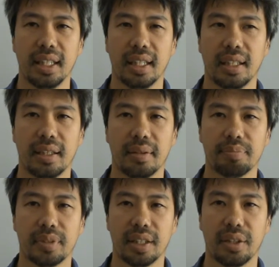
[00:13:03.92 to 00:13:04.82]
Um,
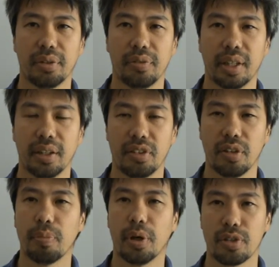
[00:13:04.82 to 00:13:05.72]
I don't think it's
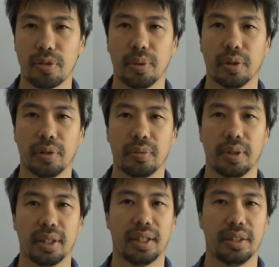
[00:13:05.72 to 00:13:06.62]
impossible,
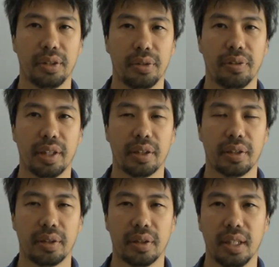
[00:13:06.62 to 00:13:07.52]
but I do think
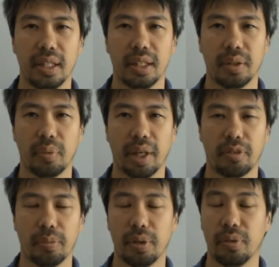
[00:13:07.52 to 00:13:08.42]
we have
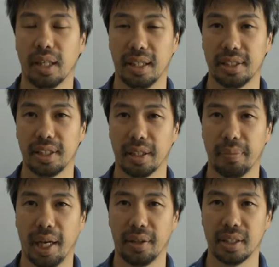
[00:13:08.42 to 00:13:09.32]
to be realistic
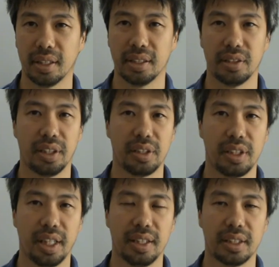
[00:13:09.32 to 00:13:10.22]
about it, and such
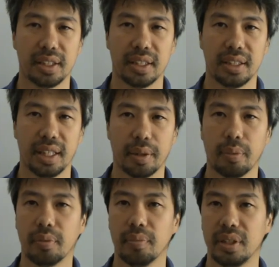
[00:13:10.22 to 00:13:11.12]
changes can take
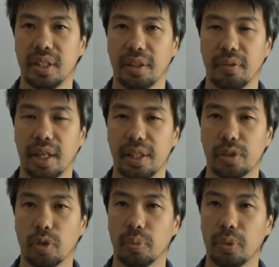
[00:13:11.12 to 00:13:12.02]
a
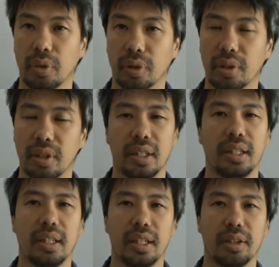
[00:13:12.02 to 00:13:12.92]
generation or more
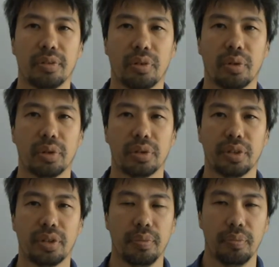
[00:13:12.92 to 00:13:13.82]
for
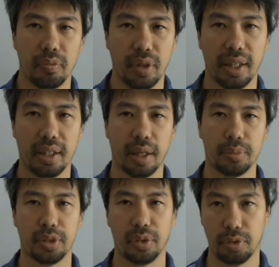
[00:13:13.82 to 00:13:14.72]
to really come
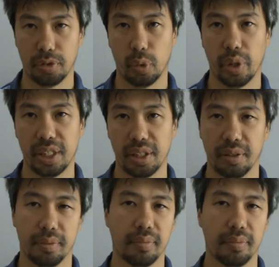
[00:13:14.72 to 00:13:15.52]
to fruition.